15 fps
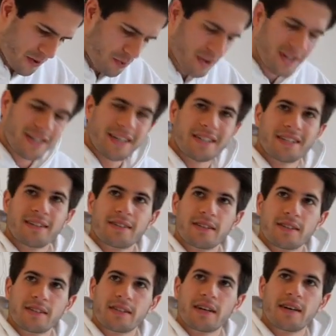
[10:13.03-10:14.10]
what is that
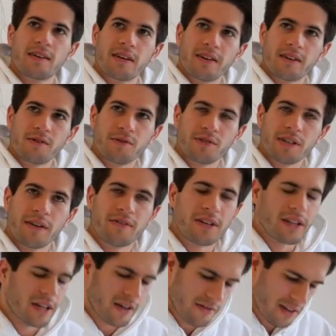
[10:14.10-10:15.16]
sentence that includes every
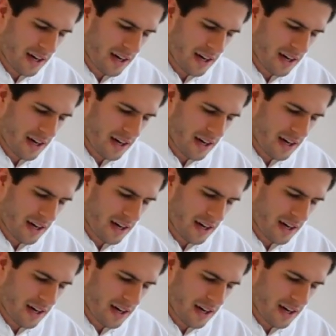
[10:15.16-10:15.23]
letter of